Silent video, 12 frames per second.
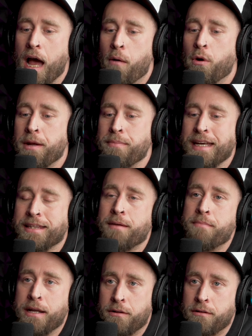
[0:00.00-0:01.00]
I want to be at
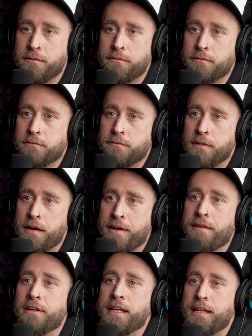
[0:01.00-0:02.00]
the middle of
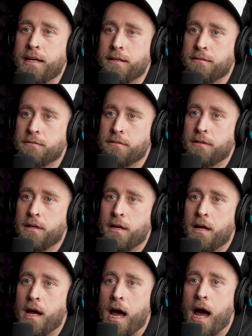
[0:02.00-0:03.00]
everything.
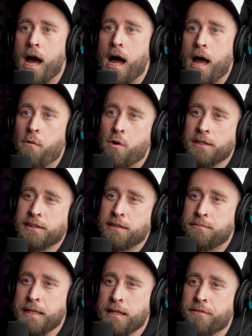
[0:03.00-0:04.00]
I want
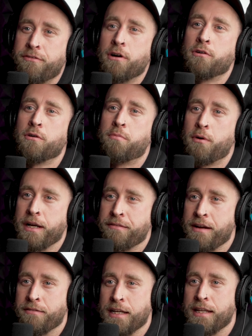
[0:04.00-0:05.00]
to be the focal point
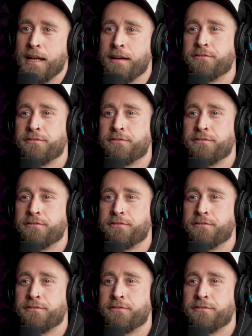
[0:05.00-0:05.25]
of everything.